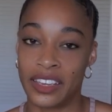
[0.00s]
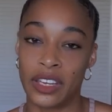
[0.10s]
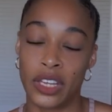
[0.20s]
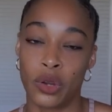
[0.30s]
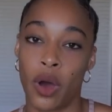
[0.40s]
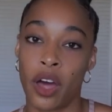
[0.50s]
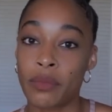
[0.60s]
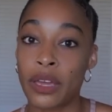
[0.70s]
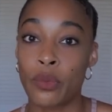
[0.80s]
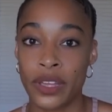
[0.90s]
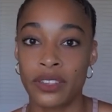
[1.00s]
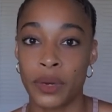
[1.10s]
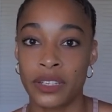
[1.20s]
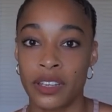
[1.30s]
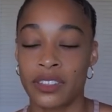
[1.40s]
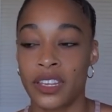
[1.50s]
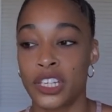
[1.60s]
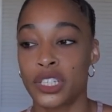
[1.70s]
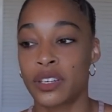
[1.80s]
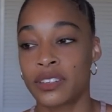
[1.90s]
you know, on my way to my
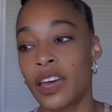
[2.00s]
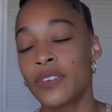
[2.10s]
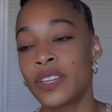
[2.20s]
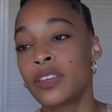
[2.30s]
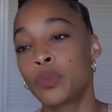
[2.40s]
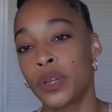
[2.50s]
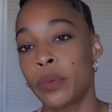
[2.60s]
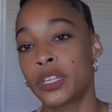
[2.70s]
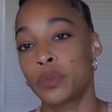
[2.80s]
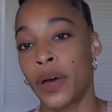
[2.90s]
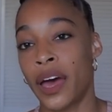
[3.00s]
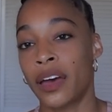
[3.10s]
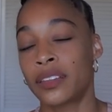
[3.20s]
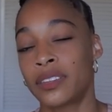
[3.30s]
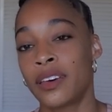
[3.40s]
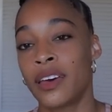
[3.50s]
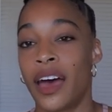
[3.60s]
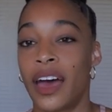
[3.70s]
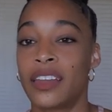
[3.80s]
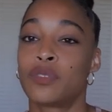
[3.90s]
destination, because everything is pretty much packed
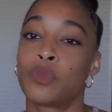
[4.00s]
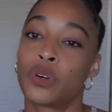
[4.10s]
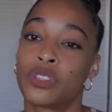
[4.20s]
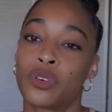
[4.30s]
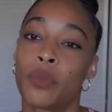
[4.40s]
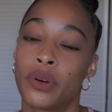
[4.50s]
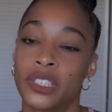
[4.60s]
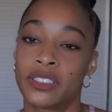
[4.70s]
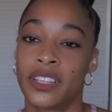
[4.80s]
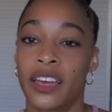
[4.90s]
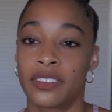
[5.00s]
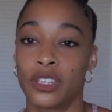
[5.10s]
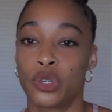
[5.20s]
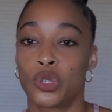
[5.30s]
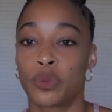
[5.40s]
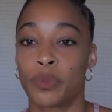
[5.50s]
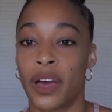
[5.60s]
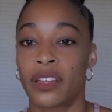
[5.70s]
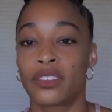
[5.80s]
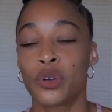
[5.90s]
and it's more so about just the execution
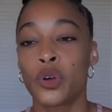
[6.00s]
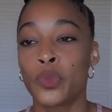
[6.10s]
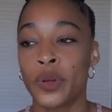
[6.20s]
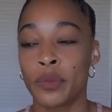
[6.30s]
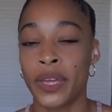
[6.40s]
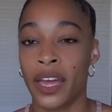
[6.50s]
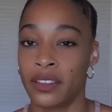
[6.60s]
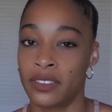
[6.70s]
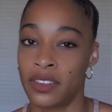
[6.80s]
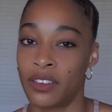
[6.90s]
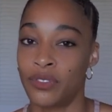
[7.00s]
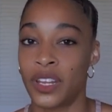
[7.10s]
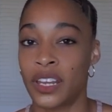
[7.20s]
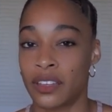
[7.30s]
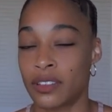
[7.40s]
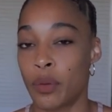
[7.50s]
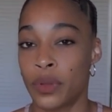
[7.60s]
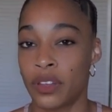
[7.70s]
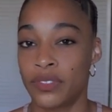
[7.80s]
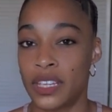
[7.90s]
part. So it will be hectic for the next
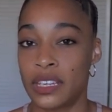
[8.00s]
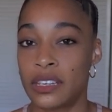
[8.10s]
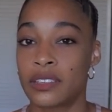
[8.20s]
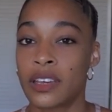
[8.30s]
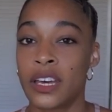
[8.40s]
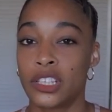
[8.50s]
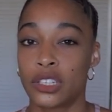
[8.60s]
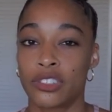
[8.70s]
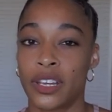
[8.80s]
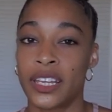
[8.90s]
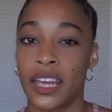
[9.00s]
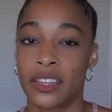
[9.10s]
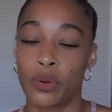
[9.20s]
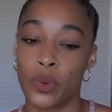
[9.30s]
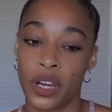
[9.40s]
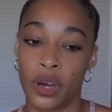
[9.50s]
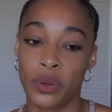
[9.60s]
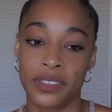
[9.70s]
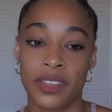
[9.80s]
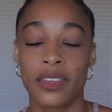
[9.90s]
couple of days, just trying to get the
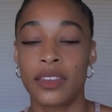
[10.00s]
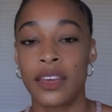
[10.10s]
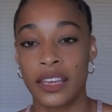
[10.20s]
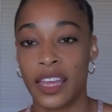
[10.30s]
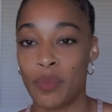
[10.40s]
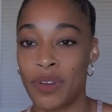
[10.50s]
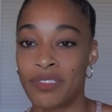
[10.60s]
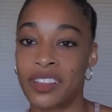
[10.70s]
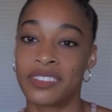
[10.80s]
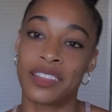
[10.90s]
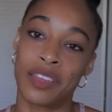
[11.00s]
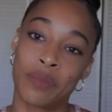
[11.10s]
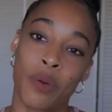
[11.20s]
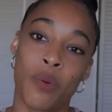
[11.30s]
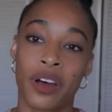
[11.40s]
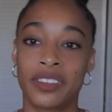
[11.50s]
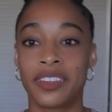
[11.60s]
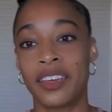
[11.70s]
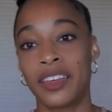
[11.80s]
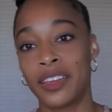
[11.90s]
workouts in, get my rest in, my water
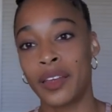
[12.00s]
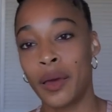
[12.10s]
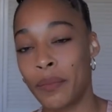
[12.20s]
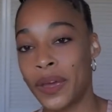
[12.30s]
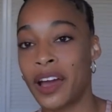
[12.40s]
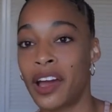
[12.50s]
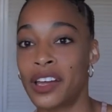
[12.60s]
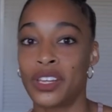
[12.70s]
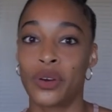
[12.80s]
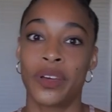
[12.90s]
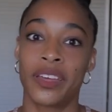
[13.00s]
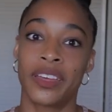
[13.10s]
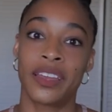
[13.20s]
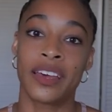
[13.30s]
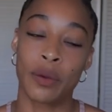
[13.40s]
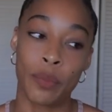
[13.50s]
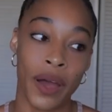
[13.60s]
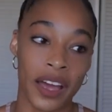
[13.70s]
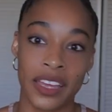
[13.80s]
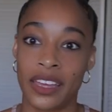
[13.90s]
in, my cardio in,
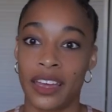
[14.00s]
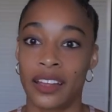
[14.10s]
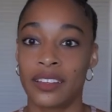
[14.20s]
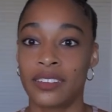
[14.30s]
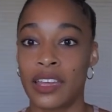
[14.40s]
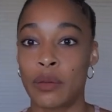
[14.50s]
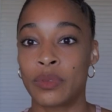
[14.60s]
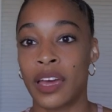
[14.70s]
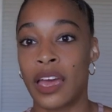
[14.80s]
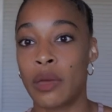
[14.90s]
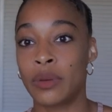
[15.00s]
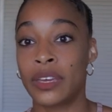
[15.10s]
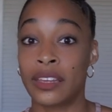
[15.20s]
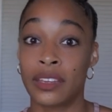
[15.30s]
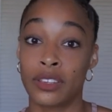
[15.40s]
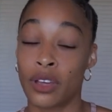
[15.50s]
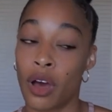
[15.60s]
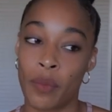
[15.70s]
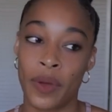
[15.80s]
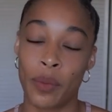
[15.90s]
packing at the same time, getting to
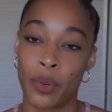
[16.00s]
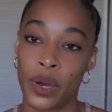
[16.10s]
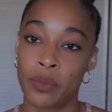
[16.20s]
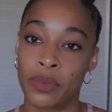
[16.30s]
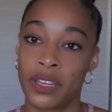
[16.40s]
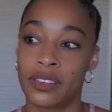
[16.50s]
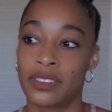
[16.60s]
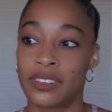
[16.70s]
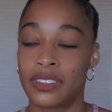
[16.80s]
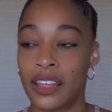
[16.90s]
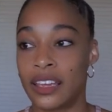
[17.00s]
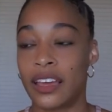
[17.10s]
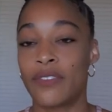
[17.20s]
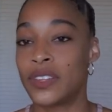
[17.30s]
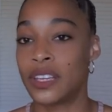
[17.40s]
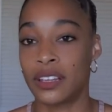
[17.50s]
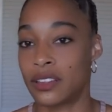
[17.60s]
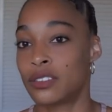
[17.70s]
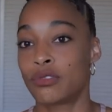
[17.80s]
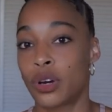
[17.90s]
all my appointments, like everything that
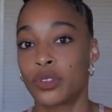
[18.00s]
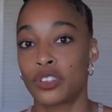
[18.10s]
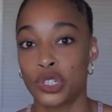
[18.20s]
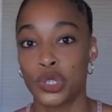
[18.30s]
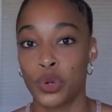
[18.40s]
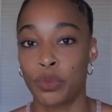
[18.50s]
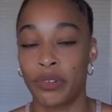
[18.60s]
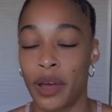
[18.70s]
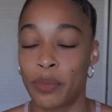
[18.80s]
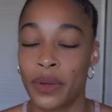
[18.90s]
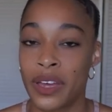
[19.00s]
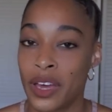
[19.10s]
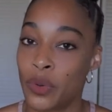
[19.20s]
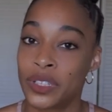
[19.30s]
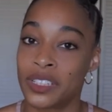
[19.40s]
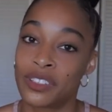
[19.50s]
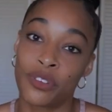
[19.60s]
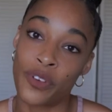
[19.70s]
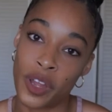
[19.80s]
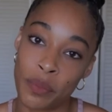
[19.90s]
surrounds show prep, which is the
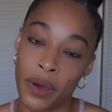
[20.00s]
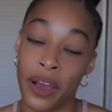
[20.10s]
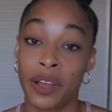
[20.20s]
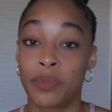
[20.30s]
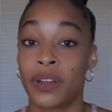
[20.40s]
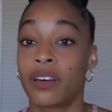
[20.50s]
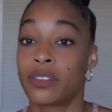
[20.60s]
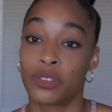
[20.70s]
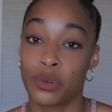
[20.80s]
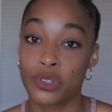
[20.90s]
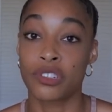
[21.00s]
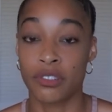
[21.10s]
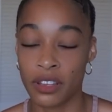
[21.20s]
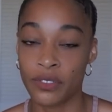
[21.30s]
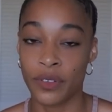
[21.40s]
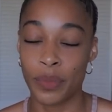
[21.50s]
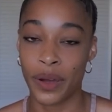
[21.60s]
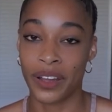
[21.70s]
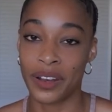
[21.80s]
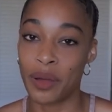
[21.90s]
fun part but also stressful
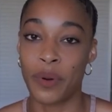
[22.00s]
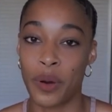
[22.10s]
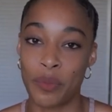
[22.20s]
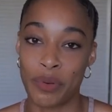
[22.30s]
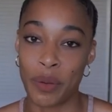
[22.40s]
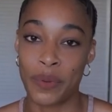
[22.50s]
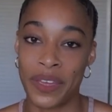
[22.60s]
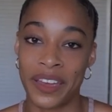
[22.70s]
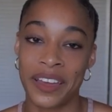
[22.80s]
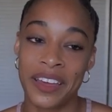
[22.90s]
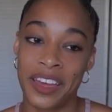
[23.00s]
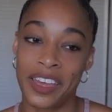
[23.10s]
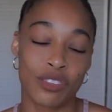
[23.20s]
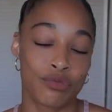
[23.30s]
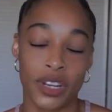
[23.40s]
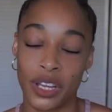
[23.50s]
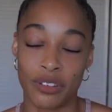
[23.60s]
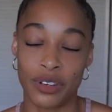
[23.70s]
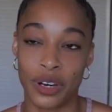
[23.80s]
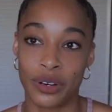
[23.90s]
part about prepping, is running
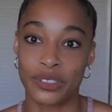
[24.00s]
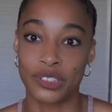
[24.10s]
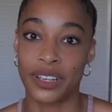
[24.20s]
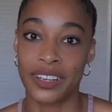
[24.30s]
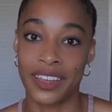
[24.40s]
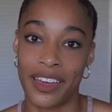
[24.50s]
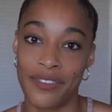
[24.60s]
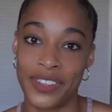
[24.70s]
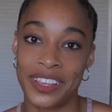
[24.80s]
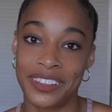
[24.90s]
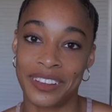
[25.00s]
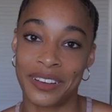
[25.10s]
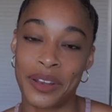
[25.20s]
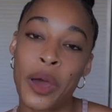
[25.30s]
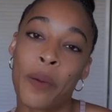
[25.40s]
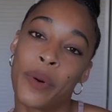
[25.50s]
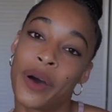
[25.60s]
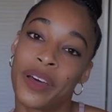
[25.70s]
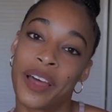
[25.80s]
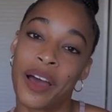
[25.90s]
around trying to get everything done.
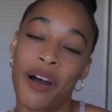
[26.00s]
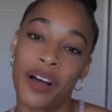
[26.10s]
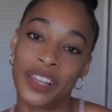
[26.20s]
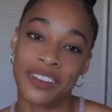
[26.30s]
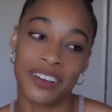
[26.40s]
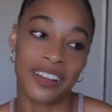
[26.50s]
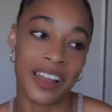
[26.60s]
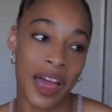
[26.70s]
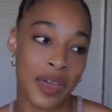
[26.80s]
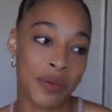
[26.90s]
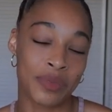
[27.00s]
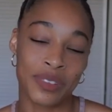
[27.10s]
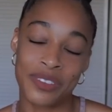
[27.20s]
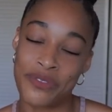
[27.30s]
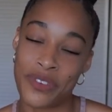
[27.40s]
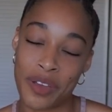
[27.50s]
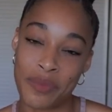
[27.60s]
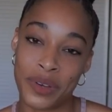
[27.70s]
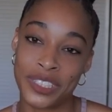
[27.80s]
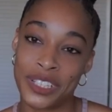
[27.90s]
But all in all, I am very
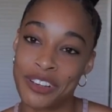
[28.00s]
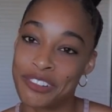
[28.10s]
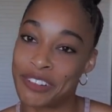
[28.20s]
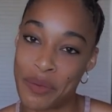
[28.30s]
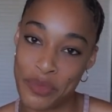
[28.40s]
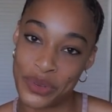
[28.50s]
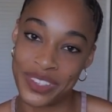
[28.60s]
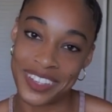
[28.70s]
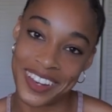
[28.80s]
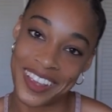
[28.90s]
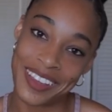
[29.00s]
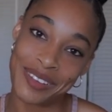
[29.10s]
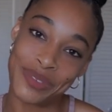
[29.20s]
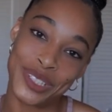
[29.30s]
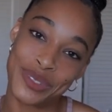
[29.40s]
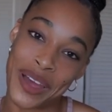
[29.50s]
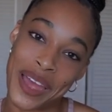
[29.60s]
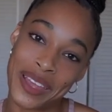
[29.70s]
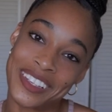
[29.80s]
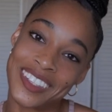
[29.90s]
much in a great mood today, which is why
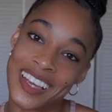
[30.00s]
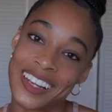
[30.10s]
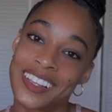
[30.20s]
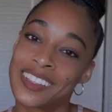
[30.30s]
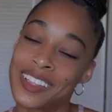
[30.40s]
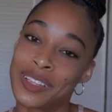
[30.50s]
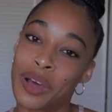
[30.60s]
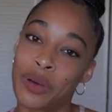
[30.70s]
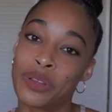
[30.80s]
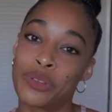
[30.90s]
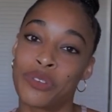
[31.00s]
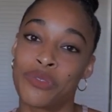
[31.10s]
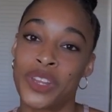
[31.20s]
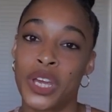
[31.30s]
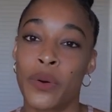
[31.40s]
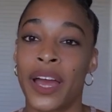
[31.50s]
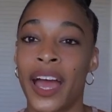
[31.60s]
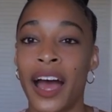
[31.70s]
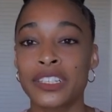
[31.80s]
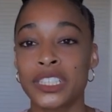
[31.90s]
I decided to sit down and do the video. I
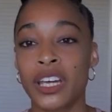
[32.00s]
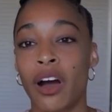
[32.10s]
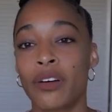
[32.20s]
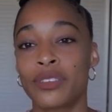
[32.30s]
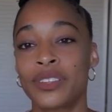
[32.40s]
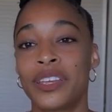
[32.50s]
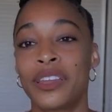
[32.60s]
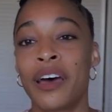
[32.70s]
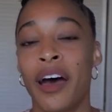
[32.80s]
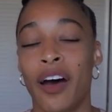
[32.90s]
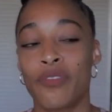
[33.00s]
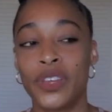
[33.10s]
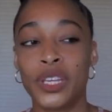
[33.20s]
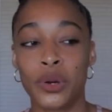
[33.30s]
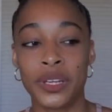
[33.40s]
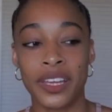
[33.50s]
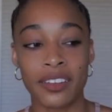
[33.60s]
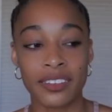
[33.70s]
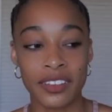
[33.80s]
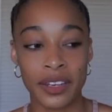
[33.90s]
actually also did a video
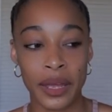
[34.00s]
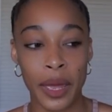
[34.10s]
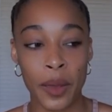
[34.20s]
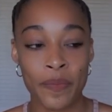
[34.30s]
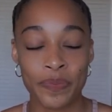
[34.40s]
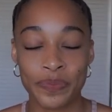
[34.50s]
yesterday,